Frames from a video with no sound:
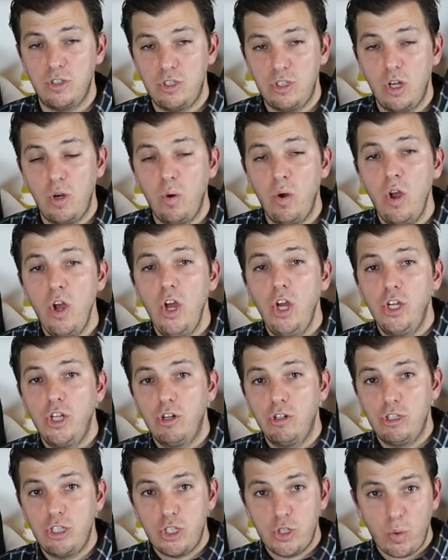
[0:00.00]
so
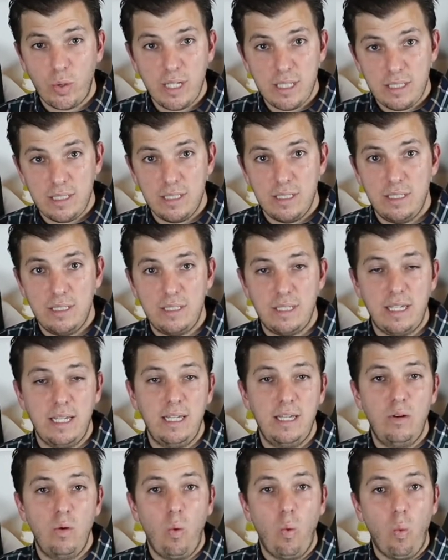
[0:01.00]
your choices
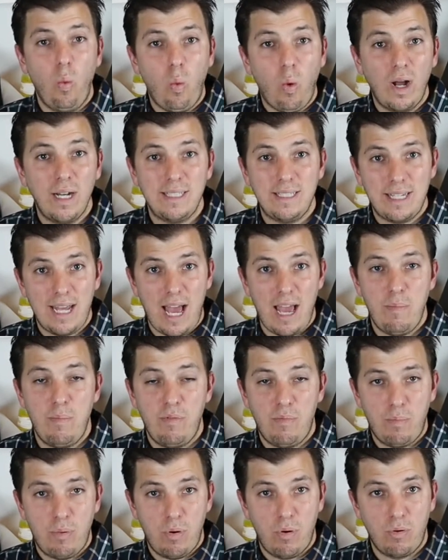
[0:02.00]
in what type
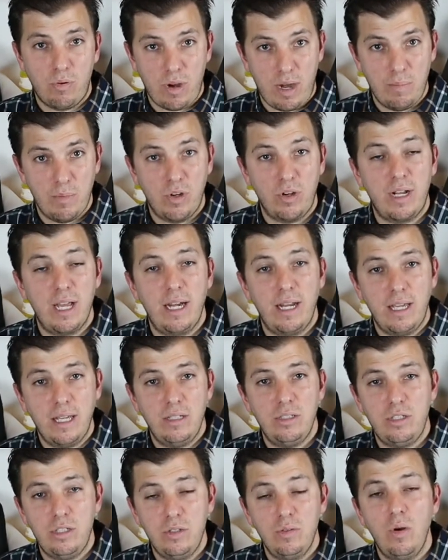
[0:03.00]
of program you're getting
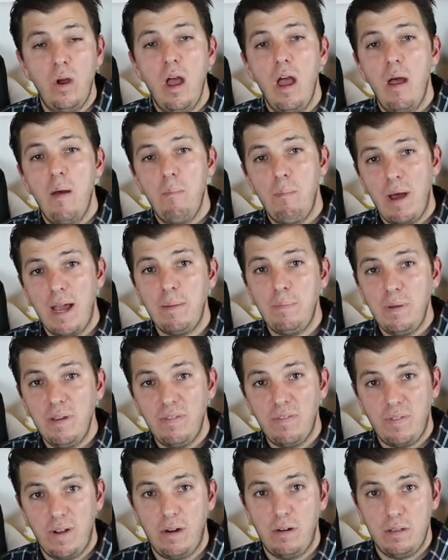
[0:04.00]
into might be
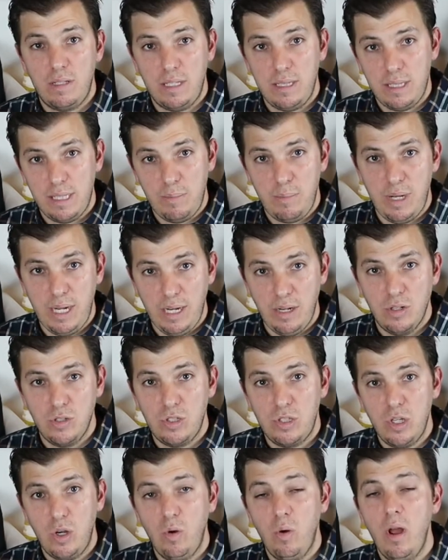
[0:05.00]
fairly limited.
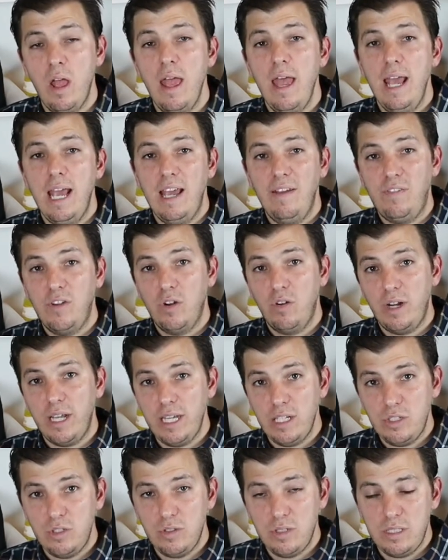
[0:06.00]
So if you're
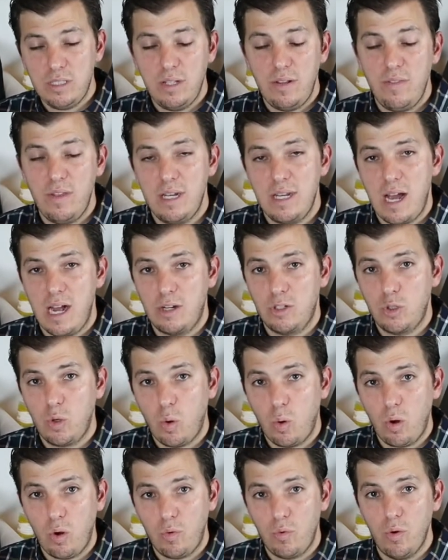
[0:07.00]
interested in the
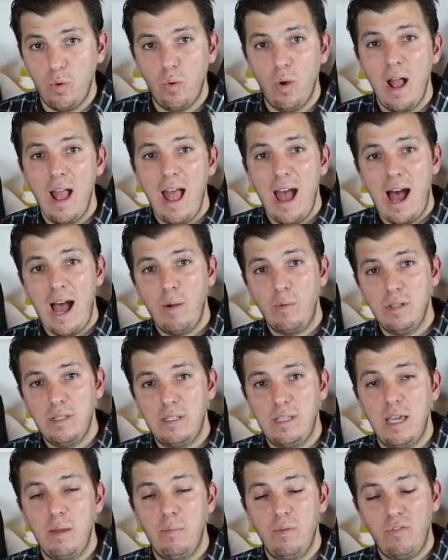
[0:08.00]
doctoral route, I would
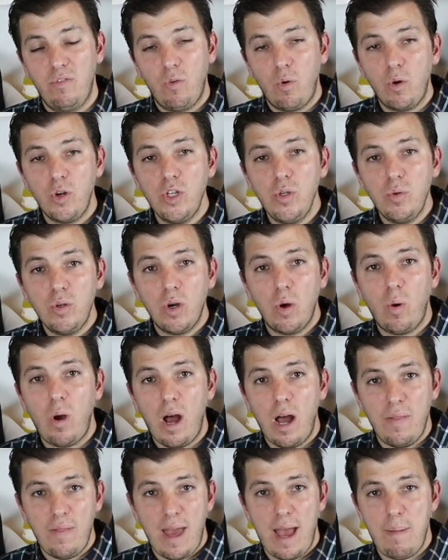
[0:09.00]
say before you go
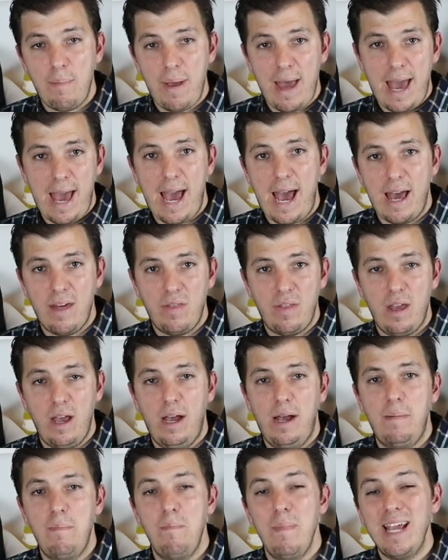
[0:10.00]
on that path,
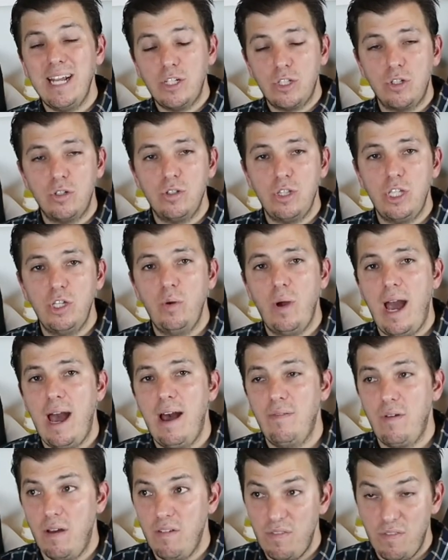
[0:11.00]
make sure that you
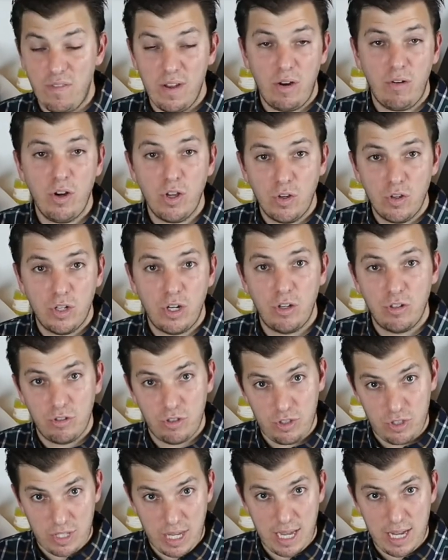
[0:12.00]
have a very good
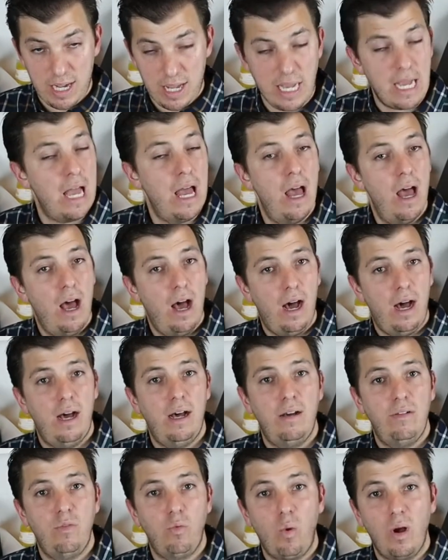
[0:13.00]
understanding
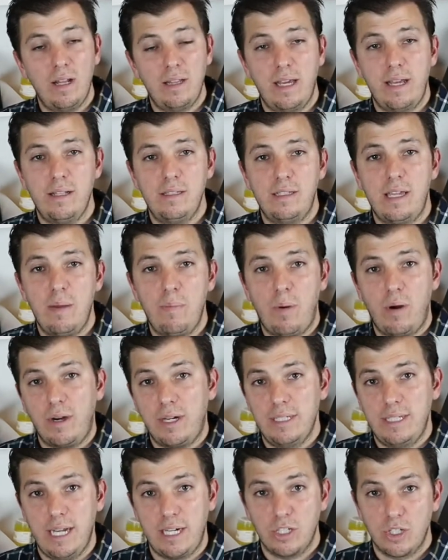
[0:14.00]
of what landscape
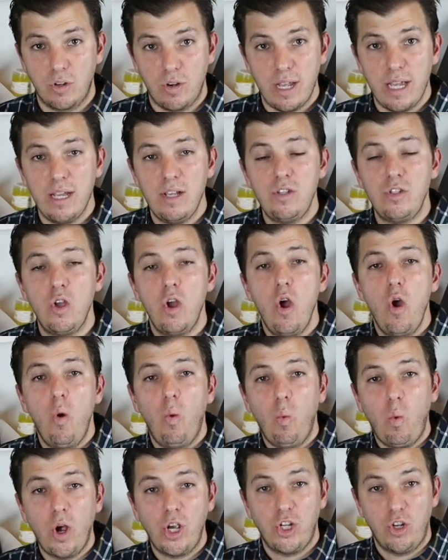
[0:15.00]
architecture is,
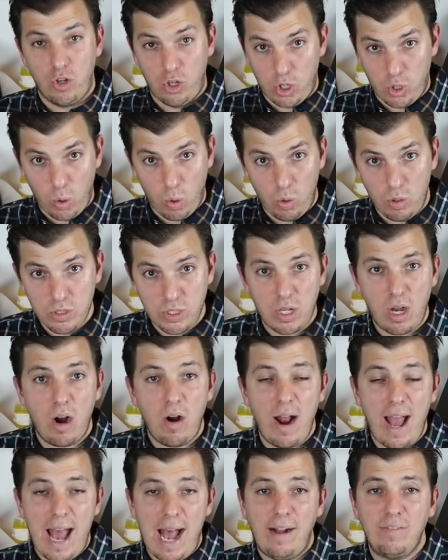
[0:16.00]
what your goals
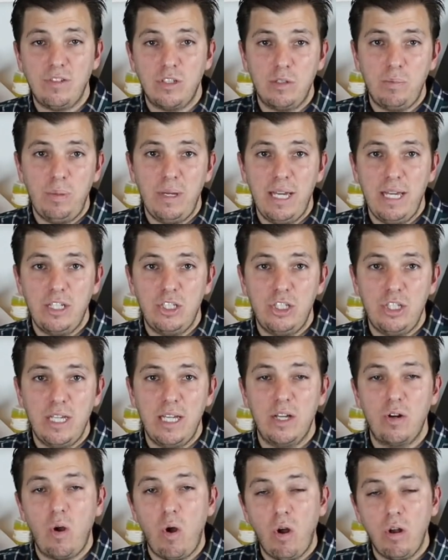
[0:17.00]
are after the
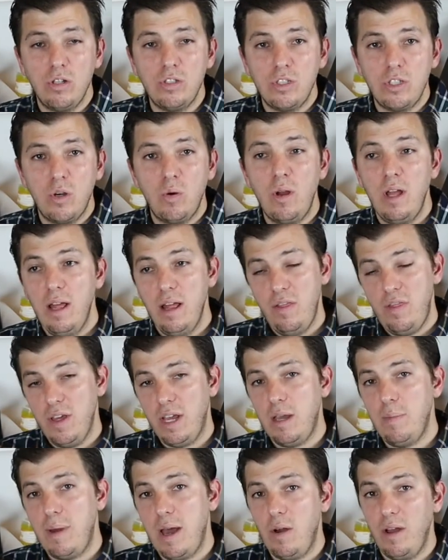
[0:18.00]
PhD, and also
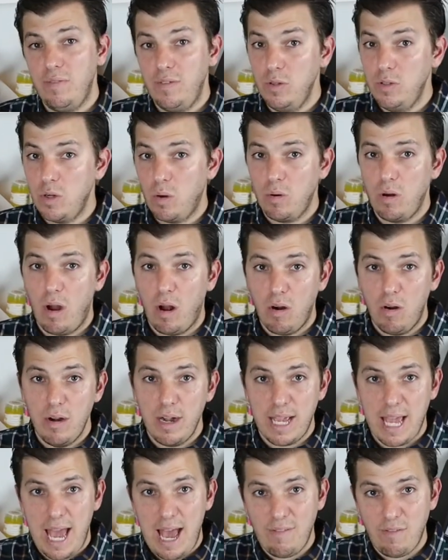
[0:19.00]
think about, if you don't
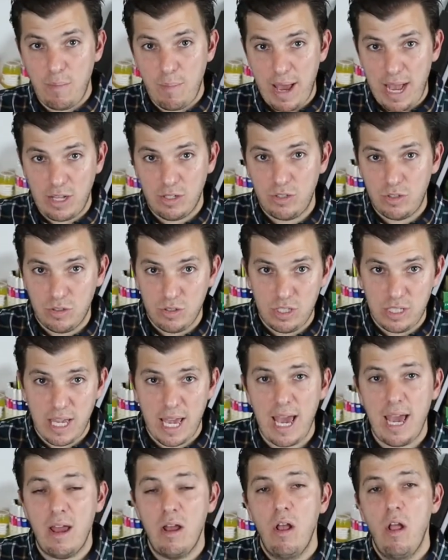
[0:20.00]
already have a master's
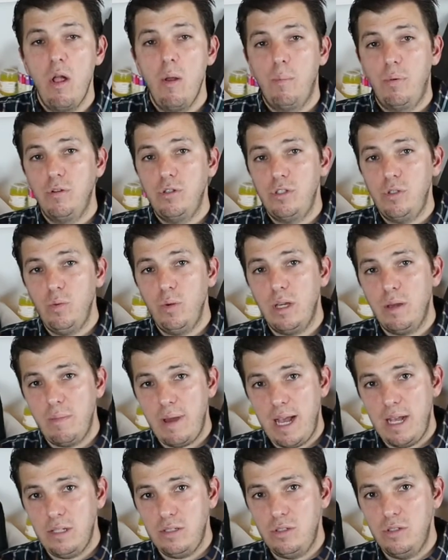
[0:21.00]
yet, pursuing a
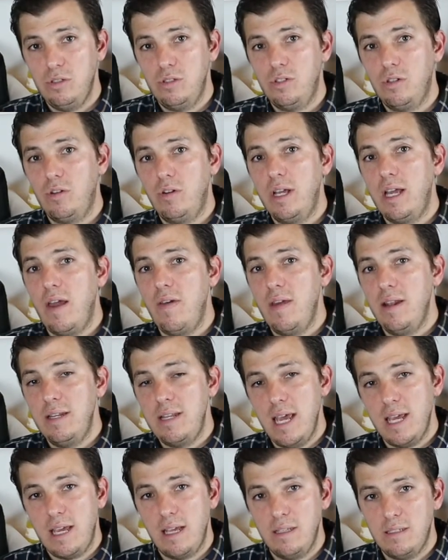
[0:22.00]
master's degree and then
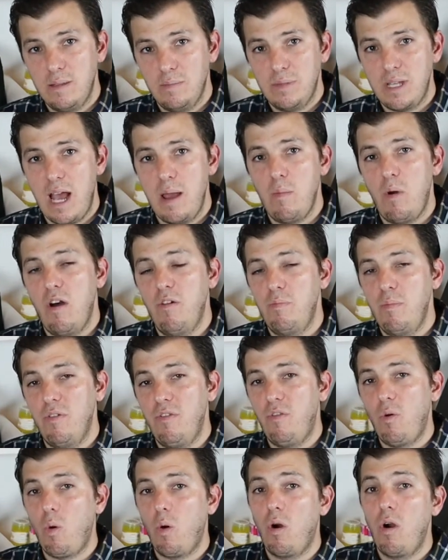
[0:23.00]
taking some time off
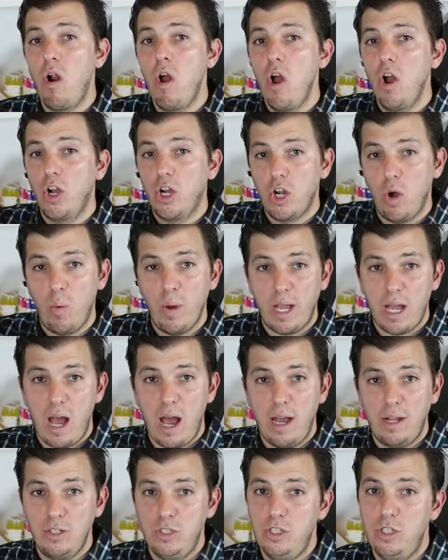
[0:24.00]
before going
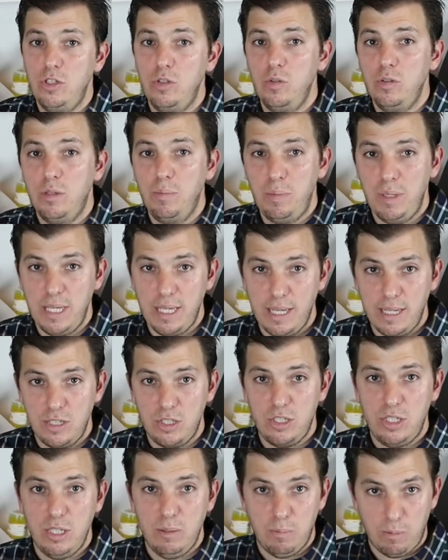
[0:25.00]
on to the
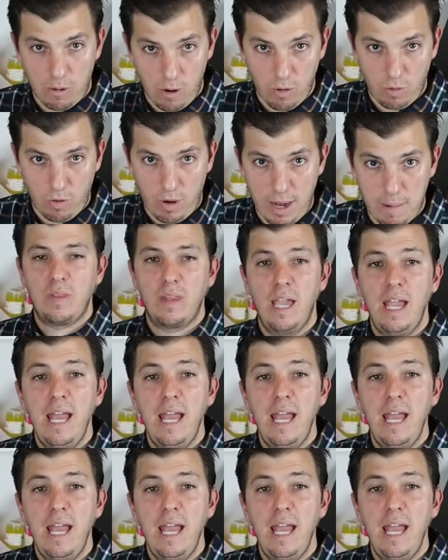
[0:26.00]
PhD program.